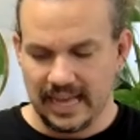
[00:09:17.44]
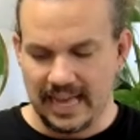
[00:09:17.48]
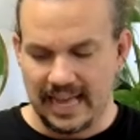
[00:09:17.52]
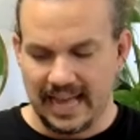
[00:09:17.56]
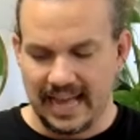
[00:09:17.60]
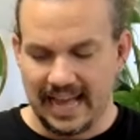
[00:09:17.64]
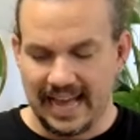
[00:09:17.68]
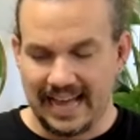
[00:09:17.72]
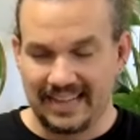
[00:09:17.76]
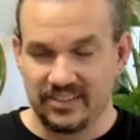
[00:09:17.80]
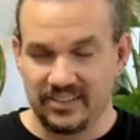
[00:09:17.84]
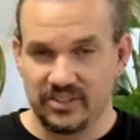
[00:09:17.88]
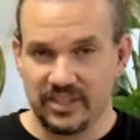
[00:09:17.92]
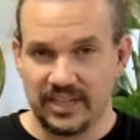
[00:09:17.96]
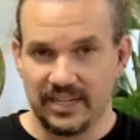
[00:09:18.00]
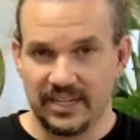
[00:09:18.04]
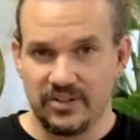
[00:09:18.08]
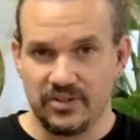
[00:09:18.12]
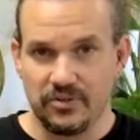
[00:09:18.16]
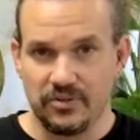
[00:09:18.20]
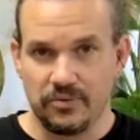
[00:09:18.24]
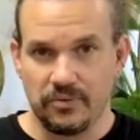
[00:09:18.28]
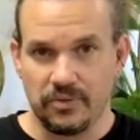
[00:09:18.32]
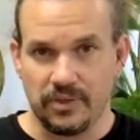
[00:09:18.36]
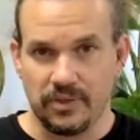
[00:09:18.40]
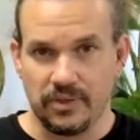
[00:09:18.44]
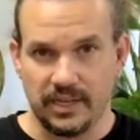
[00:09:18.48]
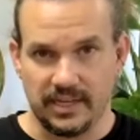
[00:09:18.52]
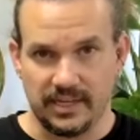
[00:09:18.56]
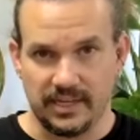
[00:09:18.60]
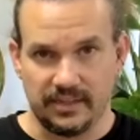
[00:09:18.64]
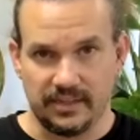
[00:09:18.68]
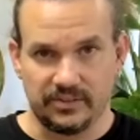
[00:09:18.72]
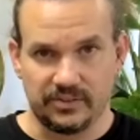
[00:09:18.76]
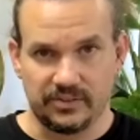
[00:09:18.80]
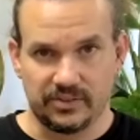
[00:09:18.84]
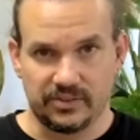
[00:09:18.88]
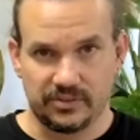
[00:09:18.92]
As I do
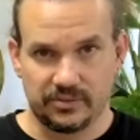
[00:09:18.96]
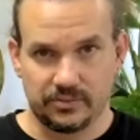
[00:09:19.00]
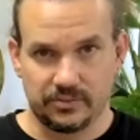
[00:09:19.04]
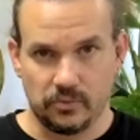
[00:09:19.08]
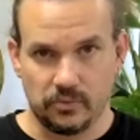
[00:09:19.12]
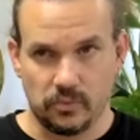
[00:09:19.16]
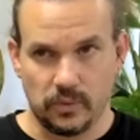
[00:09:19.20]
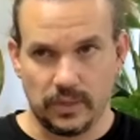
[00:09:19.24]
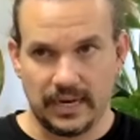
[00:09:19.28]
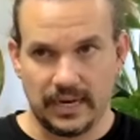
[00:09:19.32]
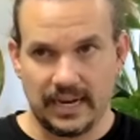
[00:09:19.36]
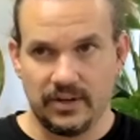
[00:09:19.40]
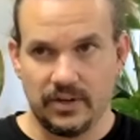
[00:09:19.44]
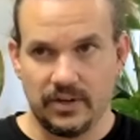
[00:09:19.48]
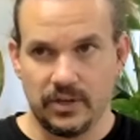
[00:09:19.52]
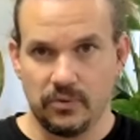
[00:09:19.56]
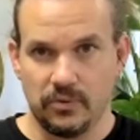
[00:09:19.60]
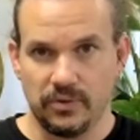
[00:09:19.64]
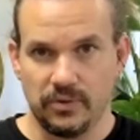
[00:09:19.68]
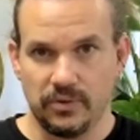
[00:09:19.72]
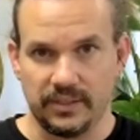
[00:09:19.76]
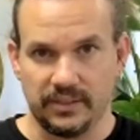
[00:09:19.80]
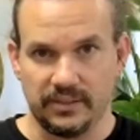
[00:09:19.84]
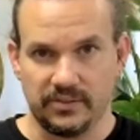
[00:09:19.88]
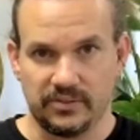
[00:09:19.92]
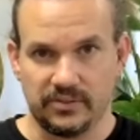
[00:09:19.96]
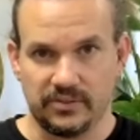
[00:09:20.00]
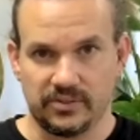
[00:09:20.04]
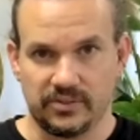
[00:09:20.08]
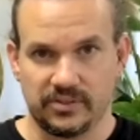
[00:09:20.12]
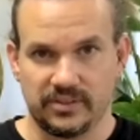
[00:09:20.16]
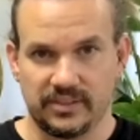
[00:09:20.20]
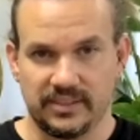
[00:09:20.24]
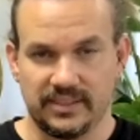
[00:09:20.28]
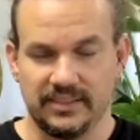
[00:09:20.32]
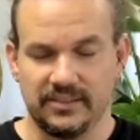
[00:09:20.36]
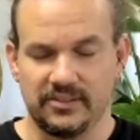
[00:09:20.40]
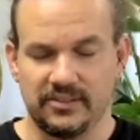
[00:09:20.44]
this, what I
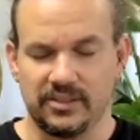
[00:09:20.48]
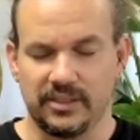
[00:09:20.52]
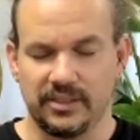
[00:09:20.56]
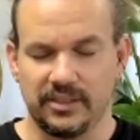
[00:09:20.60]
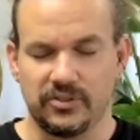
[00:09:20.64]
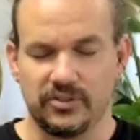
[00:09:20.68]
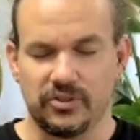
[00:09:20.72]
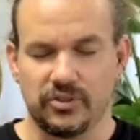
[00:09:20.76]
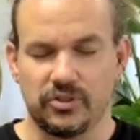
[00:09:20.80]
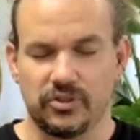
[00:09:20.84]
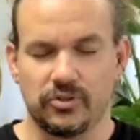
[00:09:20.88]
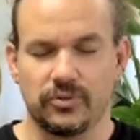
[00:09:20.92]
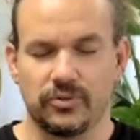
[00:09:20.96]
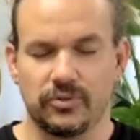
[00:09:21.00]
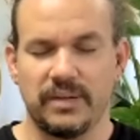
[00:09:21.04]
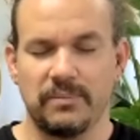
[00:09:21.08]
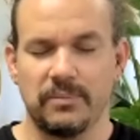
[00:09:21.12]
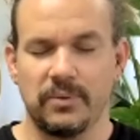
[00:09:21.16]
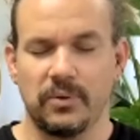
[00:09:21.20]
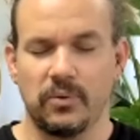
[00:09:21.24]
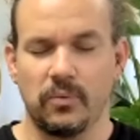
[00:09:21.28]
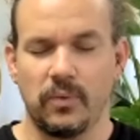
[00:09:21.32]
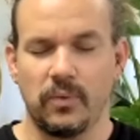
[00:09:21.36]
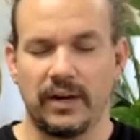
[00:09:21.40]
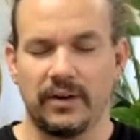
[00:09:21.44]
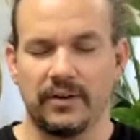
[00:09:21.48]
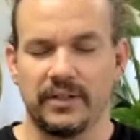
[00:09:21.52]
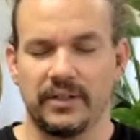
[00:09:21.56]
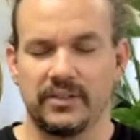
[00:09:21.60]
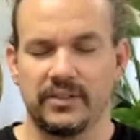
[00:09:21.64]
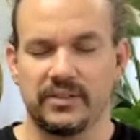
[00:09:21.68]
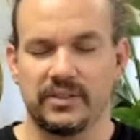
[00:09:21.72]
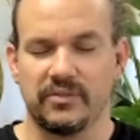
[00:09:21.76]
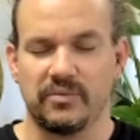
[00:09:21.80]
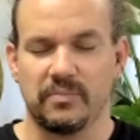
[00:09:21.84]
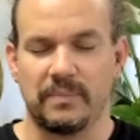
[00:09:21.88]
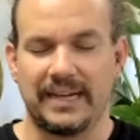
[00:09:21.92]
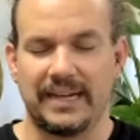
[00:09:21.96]
notice is an extreme awareness
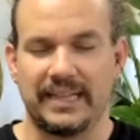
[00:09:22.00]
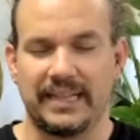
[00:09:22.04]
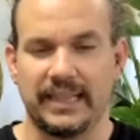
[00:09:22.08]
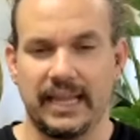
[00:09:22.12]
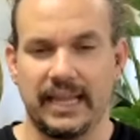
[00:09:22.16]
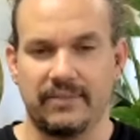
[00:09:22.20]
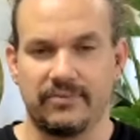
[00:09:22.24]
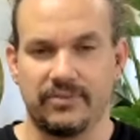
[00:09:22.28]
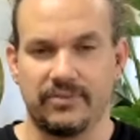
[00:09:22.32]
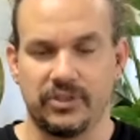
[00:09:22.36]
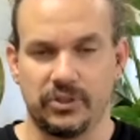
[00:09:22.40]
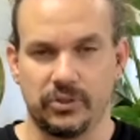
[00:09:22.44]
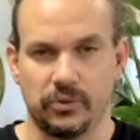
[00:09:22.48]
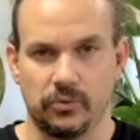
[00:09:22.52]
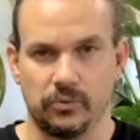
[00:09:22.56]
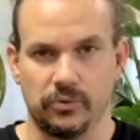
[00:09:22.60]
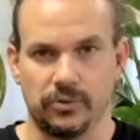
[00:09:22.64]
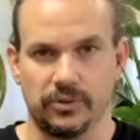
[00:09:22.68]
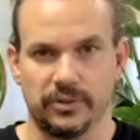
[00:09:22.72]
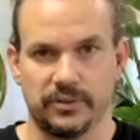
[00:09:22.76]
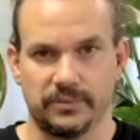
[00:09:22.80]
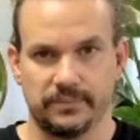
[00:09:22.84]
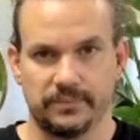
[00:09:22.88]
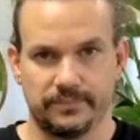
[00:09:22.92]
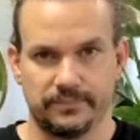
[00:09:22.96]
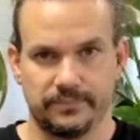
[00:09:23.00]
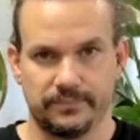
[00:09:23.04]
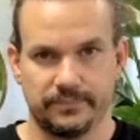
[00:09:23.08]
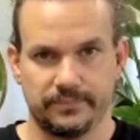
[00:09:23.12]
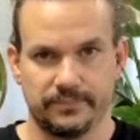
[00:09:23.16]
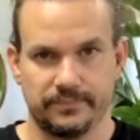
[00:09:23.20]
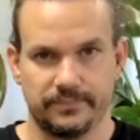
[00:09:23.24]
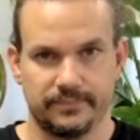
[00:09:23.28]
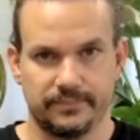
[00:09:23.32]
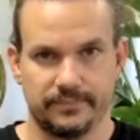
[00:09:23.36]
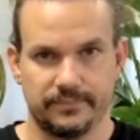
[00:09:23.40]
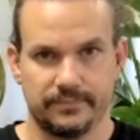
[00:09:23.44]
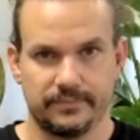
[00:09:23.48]
of my left shoulder.
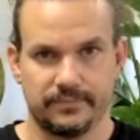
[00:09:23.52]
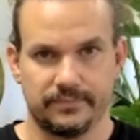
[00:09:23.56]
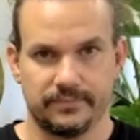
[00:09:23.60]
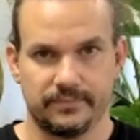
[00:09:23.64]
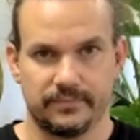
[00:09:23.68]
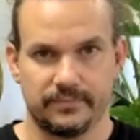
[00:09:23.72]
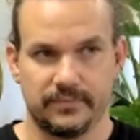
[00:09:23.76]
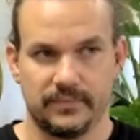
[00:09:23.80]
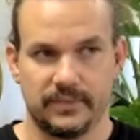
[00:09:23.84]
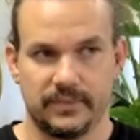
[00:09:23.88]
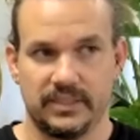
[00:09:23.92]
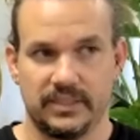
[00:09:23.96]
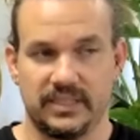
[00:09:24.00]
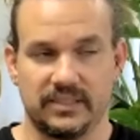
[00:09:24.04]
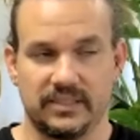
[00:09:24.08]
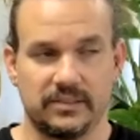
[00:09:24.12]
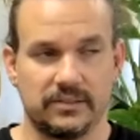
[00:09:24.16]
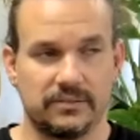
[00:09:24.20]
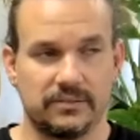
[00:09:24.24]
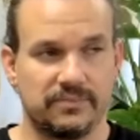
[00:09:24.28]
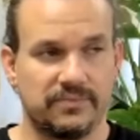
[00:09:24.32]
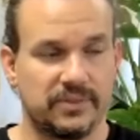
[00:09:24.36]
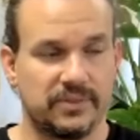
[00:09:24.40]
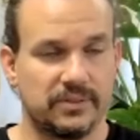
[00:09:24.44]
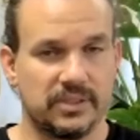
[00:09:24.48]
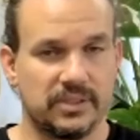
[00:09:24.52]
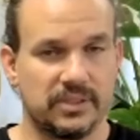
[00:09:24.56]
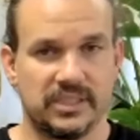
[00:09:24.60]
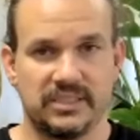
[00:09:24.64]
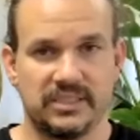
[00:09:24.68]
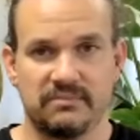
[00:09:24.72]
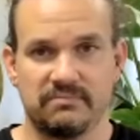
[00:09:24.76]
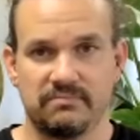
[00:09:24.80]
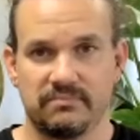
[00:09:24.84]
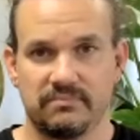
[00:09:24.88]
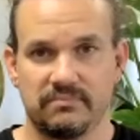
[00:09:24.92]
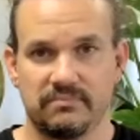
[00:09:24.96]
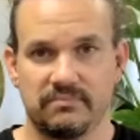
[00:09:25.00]
Doesn't feel good,
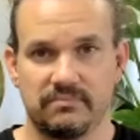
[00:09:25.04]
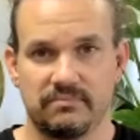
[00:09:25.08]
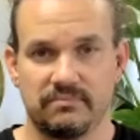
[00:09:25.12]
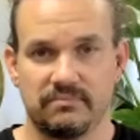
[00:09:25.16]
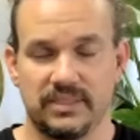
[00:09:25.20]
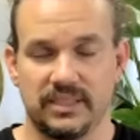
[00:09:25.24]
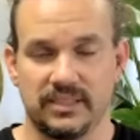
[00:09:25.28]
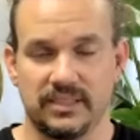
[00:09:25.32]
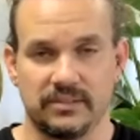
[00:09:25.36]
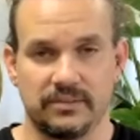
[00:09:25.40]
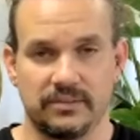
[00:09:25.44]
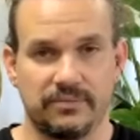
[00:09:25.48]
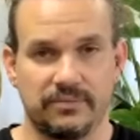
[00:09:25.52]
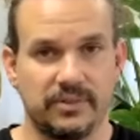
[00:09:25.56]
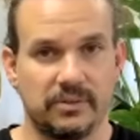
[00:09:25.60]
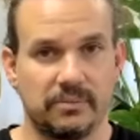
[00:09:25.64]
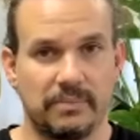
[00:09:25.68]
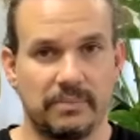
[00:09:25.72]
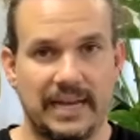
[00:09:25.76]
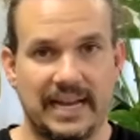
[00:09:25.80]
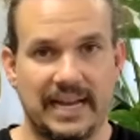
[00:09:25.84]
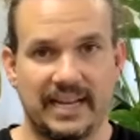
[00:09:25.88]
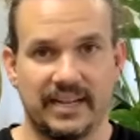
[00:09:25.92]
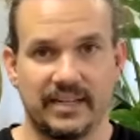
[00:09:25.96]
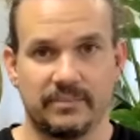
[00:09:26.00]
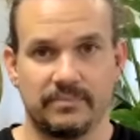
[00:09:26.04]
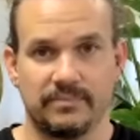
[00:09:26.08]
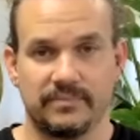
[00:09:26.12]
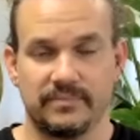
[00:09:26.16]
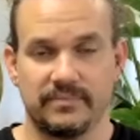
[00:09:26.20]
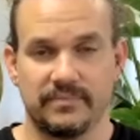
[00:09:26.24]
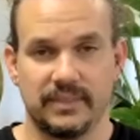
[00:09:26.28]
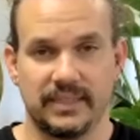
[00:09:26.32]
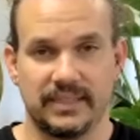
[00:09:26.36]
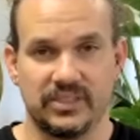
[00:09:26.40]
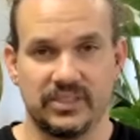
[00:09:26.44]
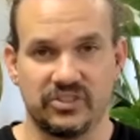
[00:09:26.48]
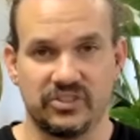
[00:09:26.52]
doesn't feel bad.
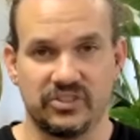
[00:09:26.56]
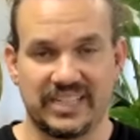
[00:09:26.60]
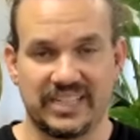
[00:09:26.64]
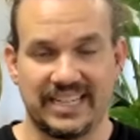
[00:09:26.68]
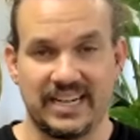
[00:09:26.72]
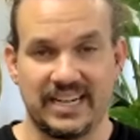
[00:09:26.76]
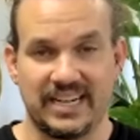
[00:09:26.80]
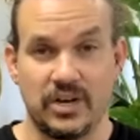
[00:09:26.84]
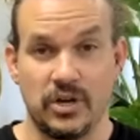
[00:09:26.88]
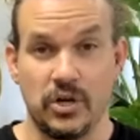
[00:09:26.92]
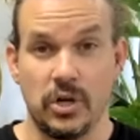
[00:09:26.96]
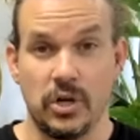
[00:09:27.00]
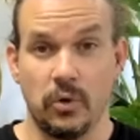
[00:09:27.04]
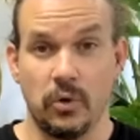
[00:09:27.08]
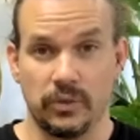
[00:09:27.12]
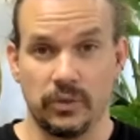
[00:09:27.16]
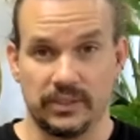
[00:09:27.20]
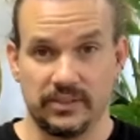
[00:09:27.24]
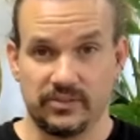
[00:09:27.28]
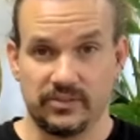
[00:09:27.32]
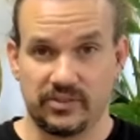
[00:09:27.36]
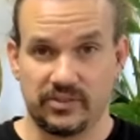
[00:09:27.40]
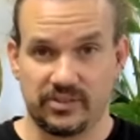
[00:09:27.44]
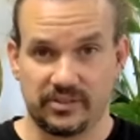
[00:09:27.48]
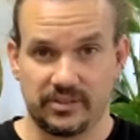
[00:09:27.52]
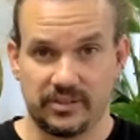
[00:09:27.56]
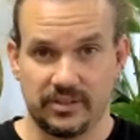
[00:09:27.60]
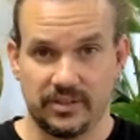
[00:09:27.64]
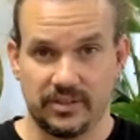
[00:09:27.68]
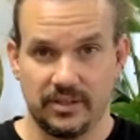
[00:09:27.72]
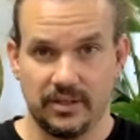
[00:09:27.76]
I just kind of notice.